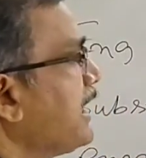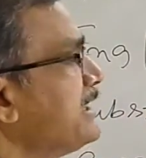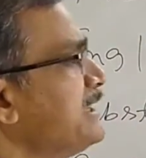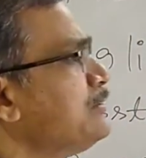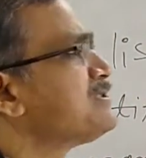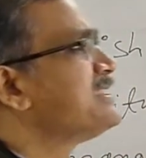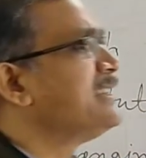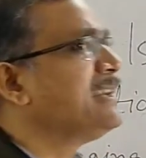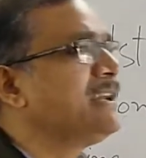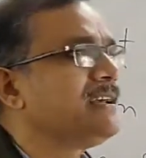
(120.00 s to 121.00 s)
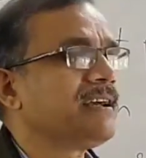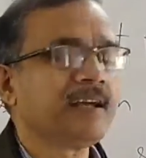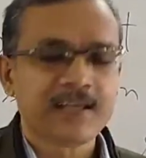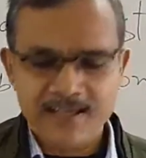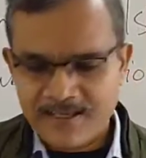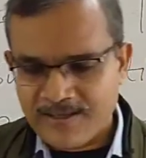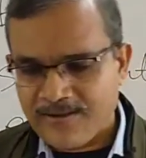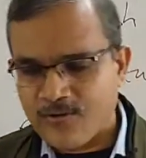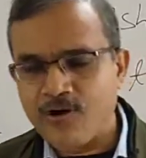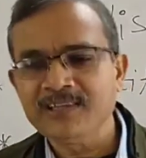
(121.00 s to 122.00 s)
and you say
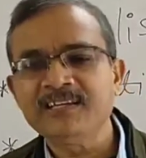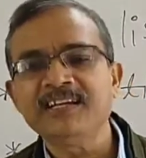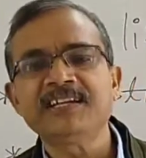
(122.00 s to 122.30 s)
online